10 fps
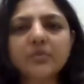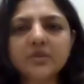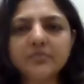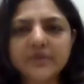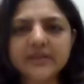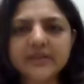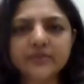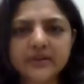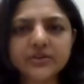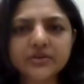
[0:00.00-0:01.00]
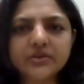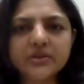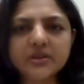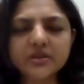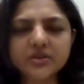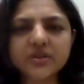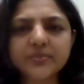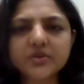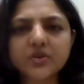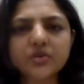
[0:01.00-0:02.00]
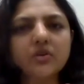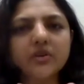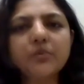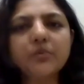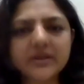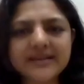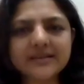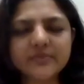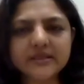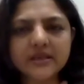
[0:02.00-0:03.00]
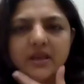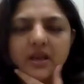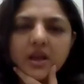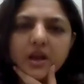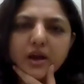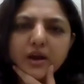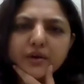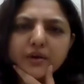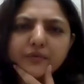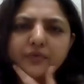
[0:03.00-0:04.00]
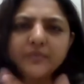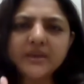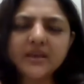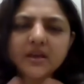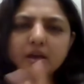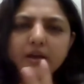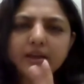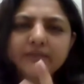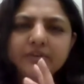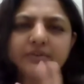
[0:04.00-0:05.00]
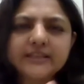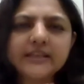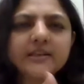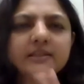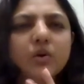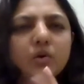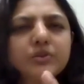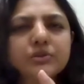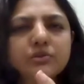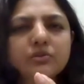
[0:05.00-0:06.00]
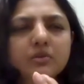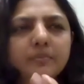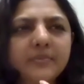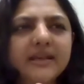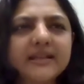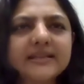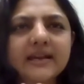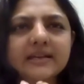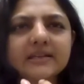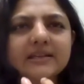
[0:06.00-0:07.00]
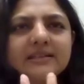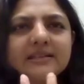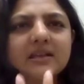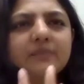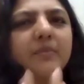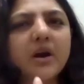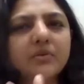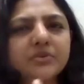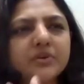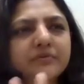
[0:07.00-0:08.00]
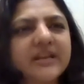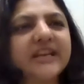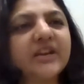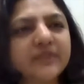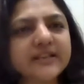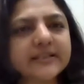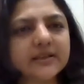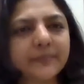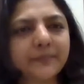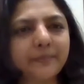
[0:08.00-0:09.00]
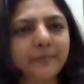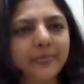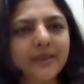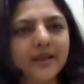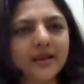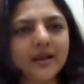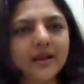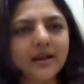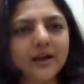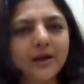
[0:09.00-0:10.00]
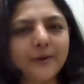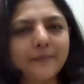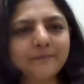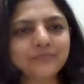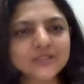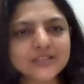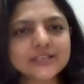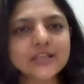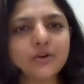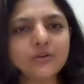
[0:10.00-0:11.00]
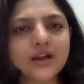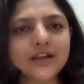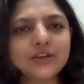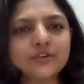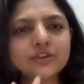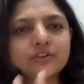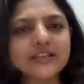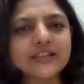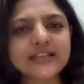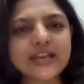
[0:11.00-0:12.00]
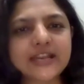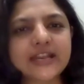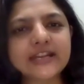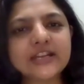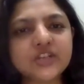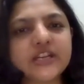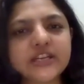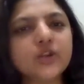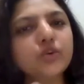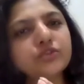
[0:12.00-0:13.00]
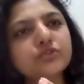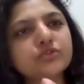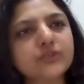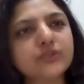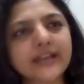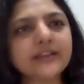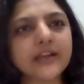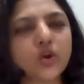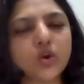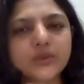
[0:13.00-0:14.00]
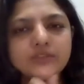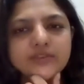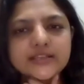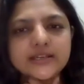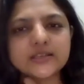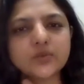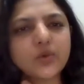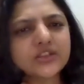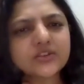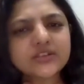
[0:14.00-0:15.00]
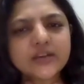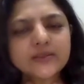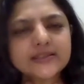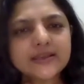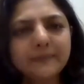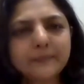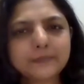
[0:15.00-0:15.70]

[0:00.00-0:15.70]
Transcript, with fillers: about building relationships, you're talking about intimacy uh, for me even resilience also means that it's some amount of taking risk yes. um, so you know so risk taking and agility go together along with resilience so what's your take on the same